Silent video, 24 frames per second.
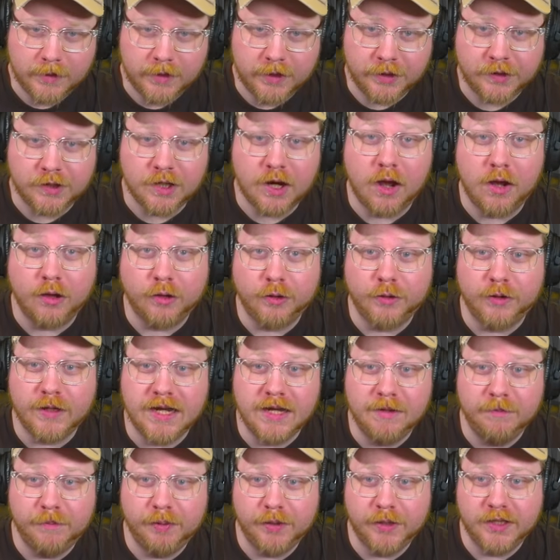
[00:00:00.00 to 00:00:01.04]
The toggle
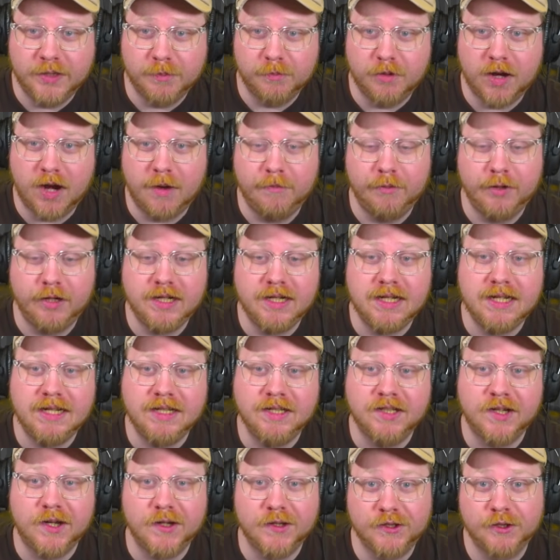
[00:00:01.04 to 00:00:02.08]
inputs property
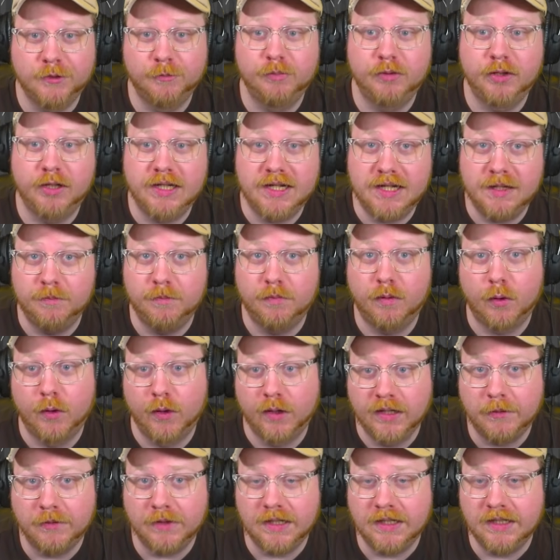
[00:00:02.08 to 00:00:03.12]
is also pretty
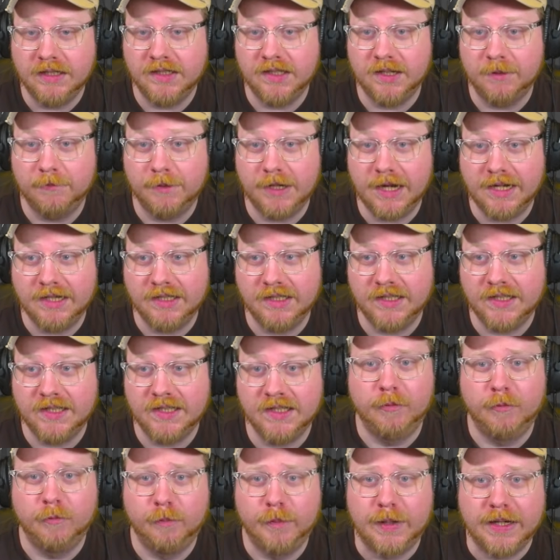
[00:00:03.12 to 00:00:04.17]
important in some
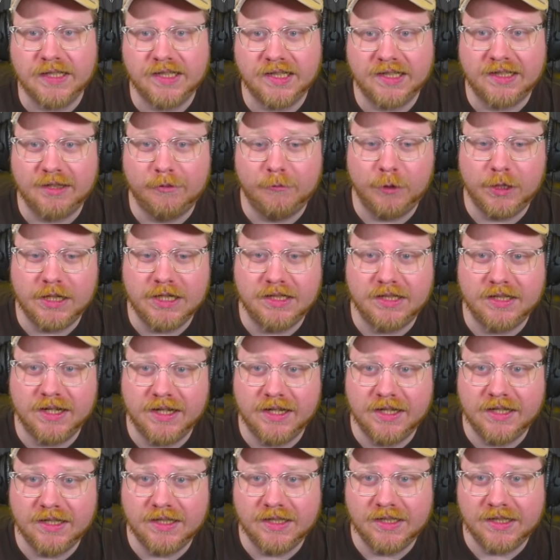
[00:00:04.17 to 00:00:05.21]
cases. Basically what it
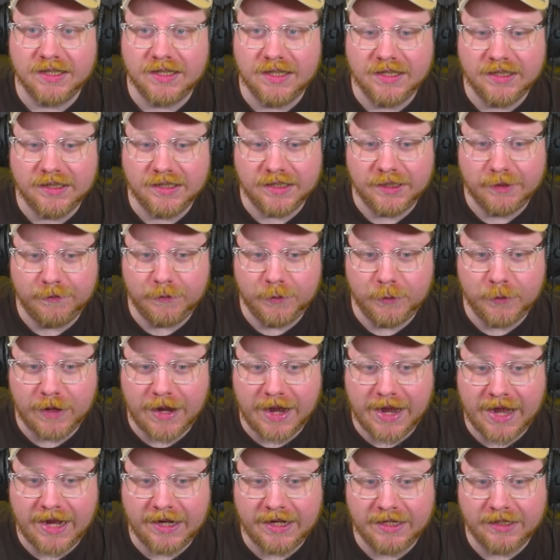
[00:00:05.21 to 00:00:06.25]
does is if you
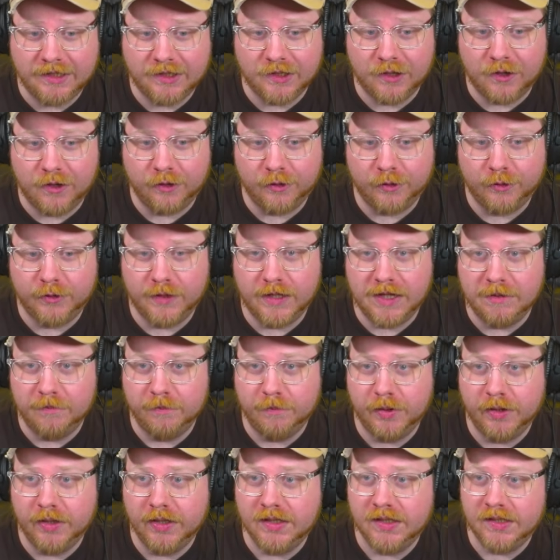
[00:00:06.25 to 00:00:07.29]
add a toggle
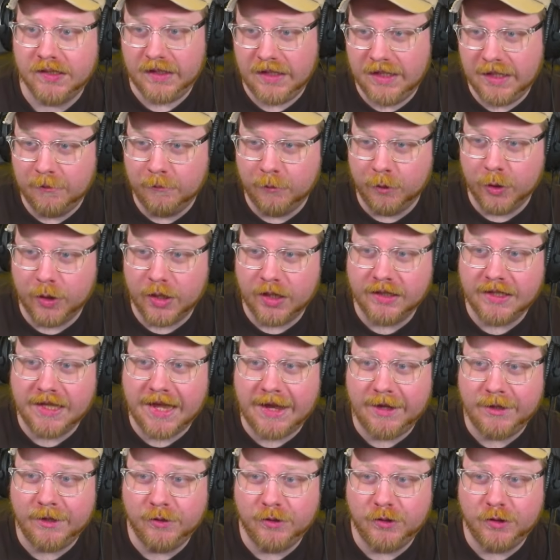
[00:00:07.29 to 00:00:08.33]
inputs, it will
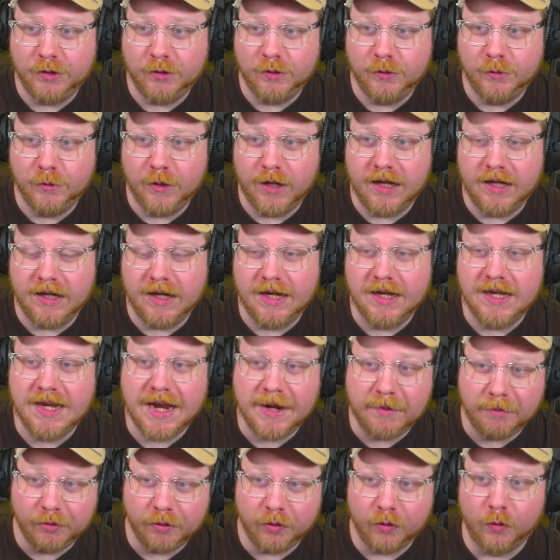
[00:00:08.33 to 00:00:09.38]
allow you to
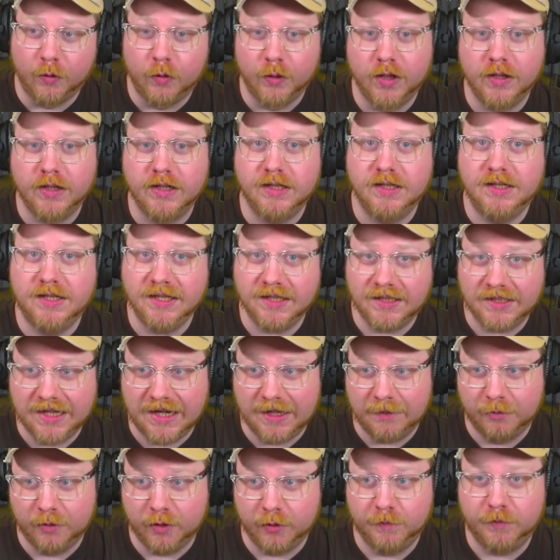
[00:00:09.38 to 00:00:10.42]
enable or
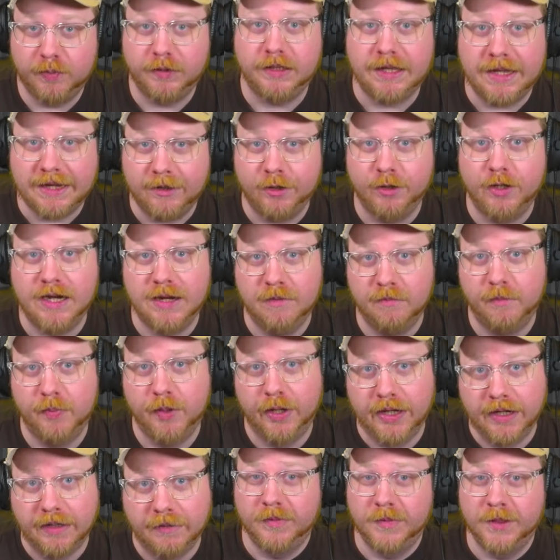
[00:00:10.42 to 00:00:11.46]
disable player
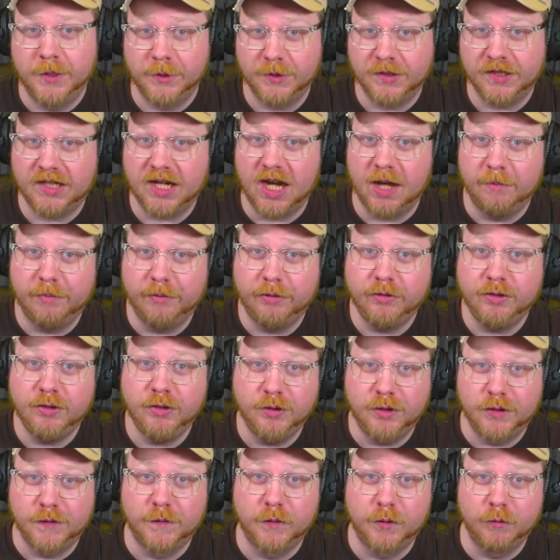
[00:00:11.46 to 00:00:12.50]
input. There's a couple
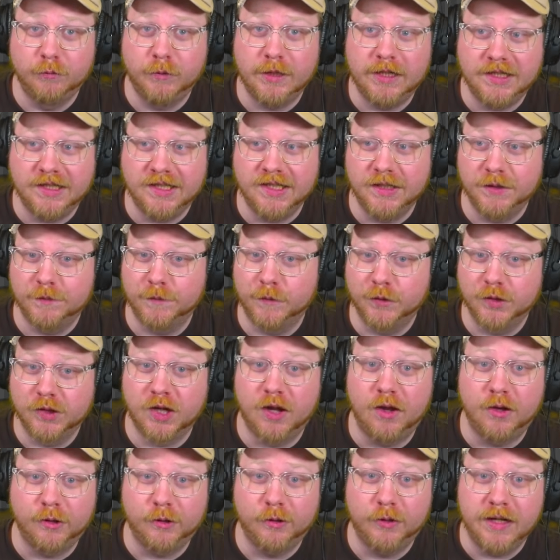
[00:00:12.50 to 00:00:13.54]
useful reasons for
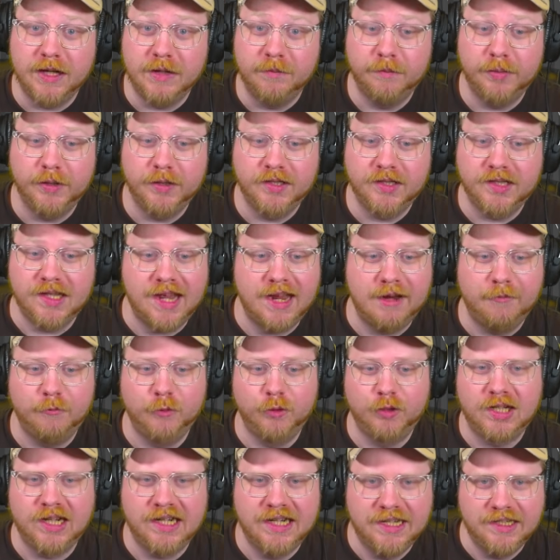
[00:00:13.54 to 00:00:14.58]
toggle inputs that
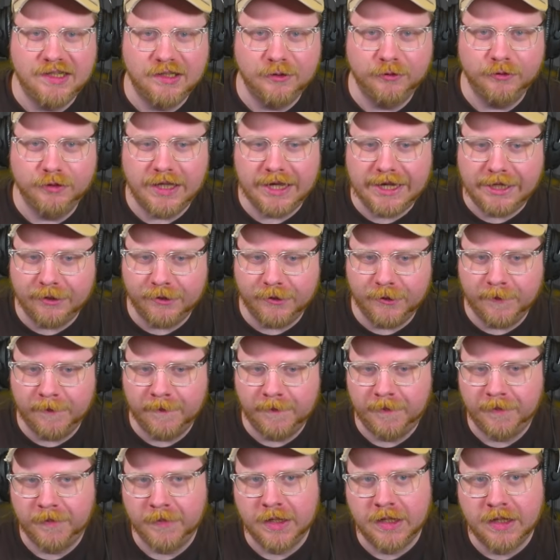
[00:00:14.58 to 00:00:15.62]
we'll get into later.
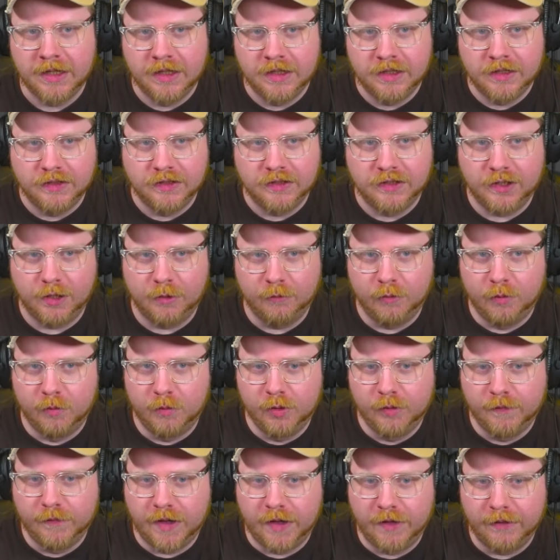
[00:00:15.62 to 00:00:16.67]
So we'll
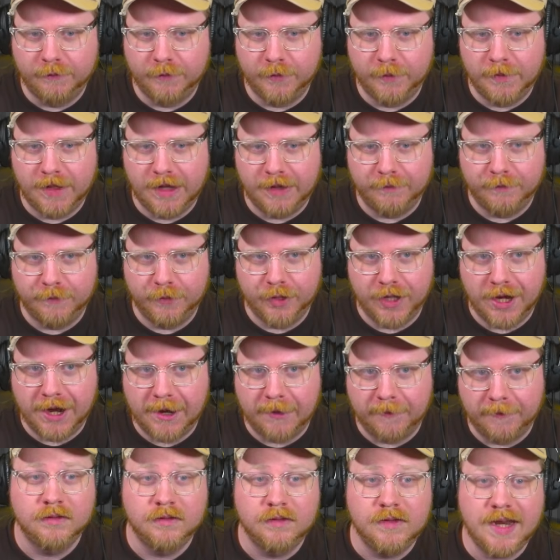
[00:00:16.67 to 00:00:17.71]
move on from that for
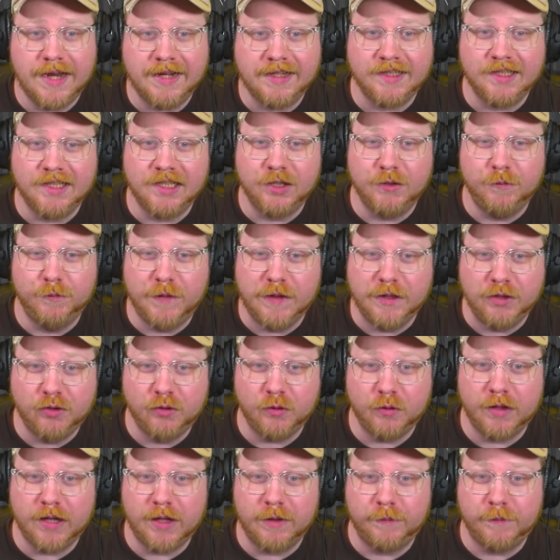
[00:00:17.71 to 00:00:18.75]
now. Next is
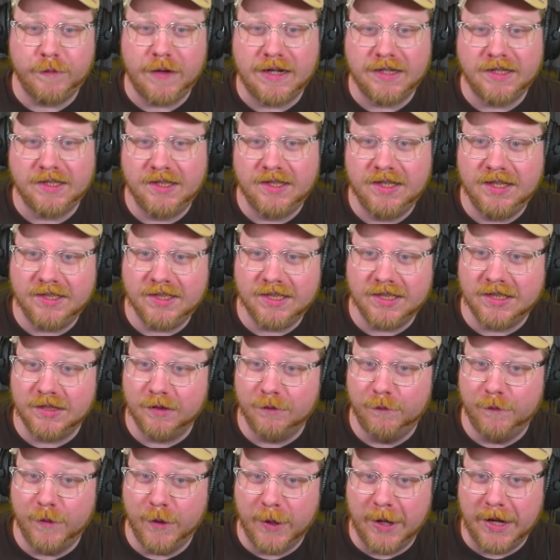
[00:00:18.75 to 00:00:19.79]
visual effects. This is a
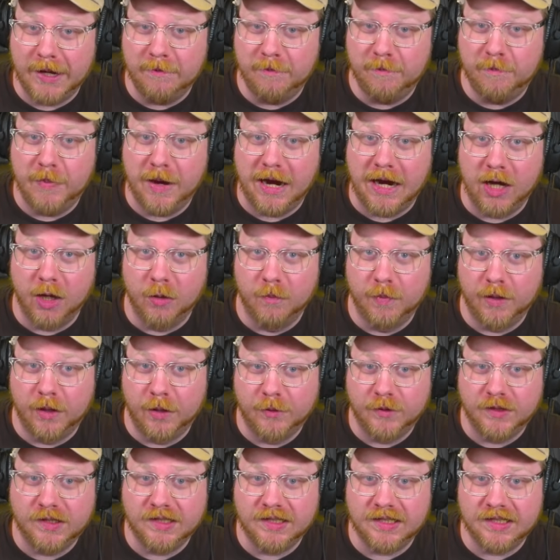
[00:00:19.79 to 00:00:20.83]
very bare
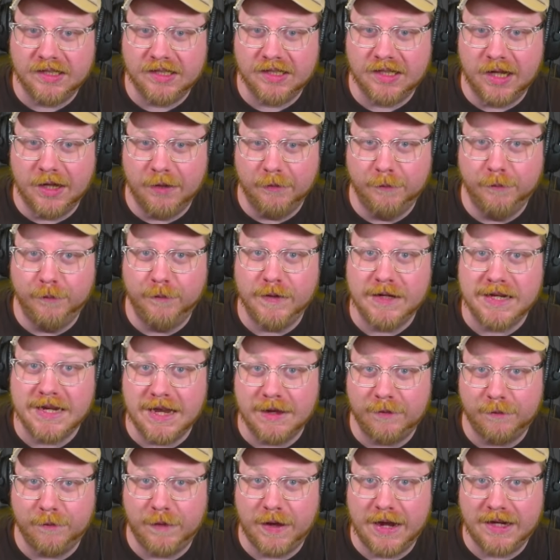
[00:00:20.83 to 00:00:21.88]
bones list of
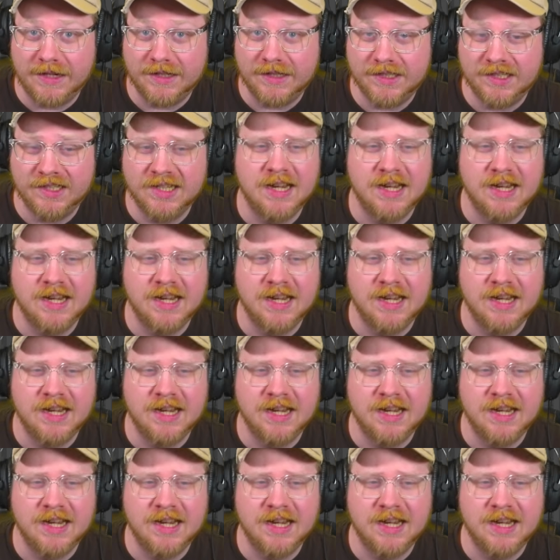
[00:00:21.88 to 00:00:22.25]
VFX.